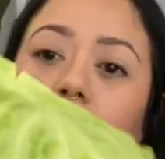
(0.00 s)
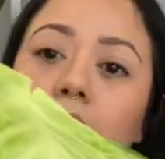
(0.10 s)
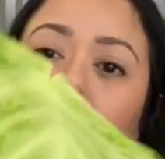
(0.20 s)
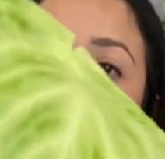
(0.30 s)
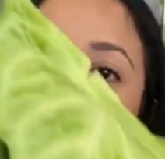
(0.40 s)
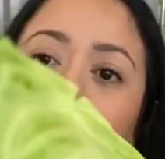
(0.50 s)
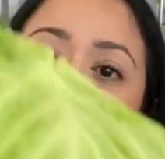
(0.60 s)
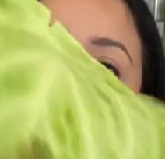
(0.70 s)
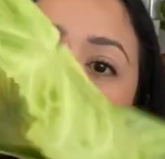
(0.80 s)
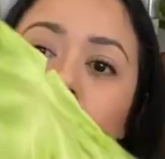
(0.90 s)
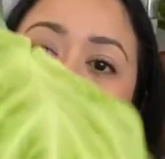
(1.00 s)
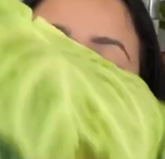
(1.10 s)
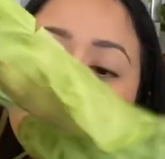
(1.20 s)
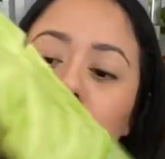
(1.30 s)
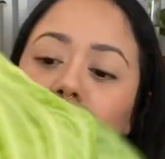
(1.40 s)
It feels
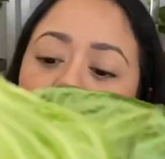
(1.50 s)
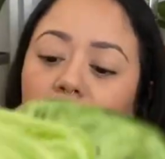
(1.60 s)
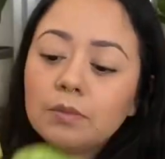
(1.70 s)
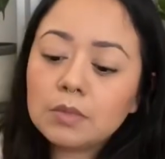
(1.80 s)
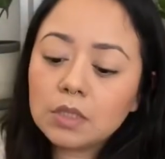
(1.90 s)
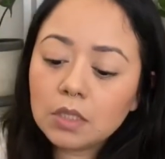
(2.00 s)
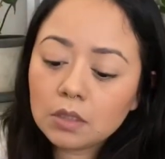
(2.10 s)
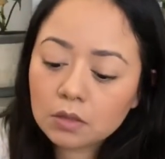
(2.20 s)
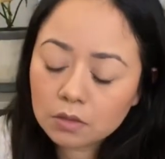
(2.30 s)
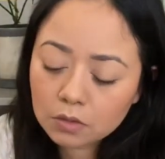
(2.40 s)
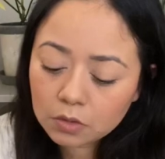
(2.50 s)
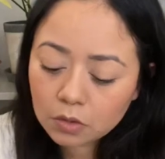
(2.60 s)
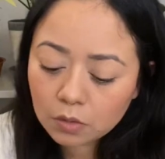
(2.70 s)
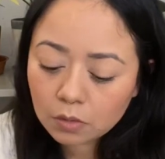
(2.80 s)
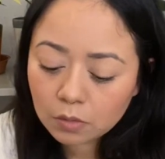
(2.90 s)
pretty flimsy,
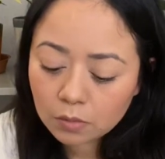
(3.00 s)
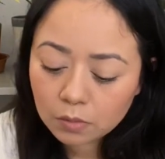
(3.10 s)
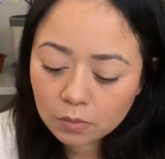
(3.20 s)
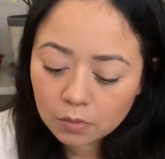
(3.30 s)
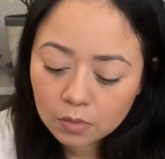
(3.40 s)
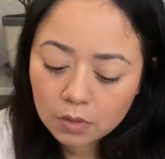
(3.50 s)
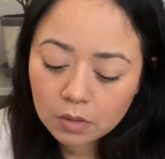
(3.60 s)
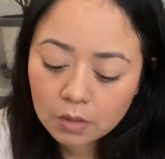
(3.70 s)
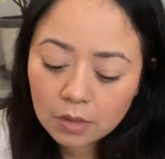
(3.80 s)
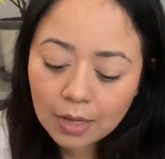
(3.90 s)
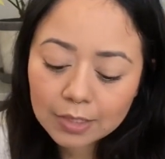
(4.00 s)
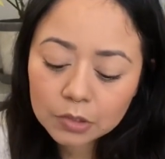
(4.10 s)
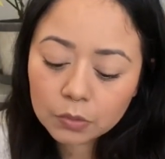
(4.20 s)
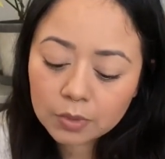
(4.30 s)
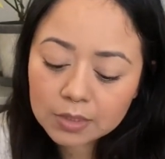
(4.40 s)
so as
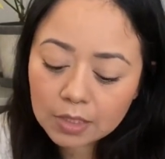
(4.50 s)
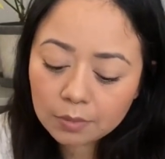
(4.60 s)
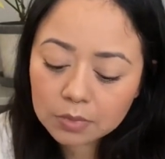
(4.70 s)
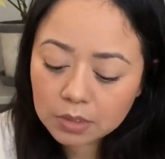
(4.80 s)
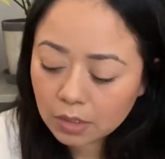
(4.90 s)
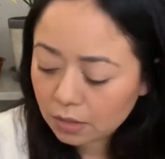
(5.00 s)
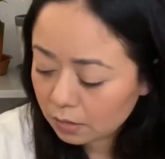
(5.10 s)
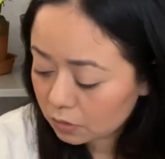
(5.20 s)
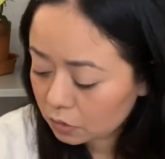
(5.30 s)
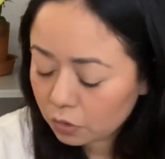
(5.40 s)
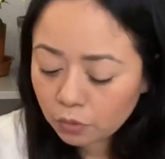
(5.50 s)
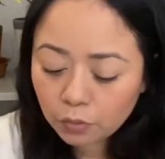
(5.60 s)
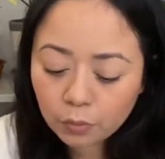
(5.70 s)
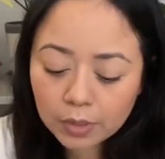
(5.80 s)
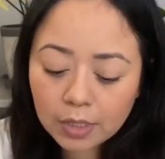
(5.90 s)
soon as I'm done, so
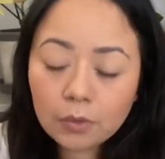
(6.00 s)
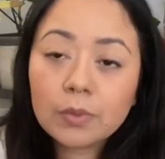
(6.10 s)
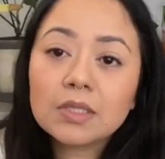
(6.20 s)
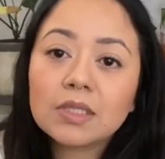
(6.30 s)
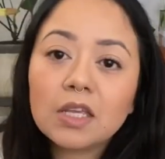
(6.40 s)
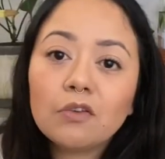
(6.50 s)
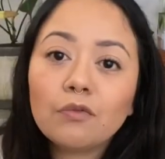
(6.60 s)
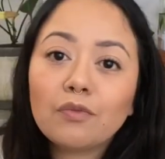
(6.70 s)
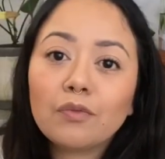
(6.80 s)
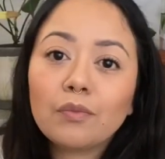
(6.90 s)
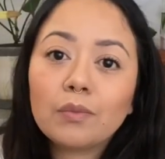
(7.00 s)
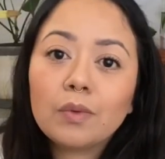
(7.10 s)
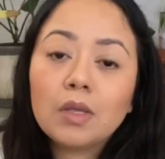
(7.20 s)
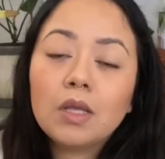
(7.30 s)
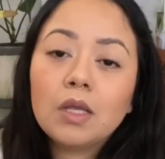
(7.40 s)
when I receive
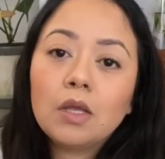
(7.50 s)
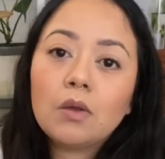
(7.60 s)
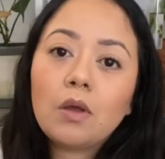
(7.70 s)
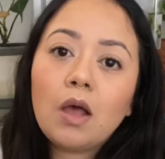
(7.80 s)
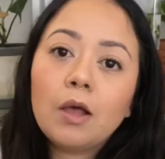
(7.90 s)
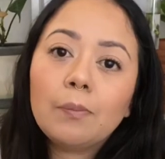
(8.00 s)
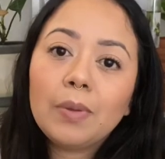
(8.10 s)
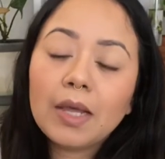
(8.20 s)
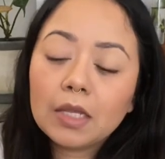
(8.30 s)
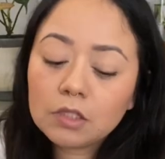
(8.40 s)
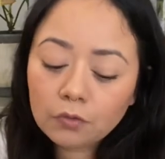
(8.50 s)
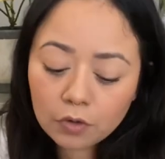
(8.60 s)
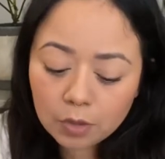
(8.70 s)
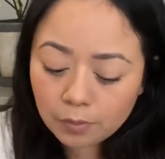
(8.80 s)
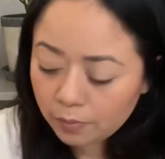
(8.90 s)
plants
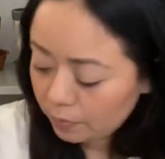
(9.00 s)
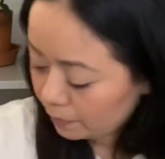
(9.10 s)
from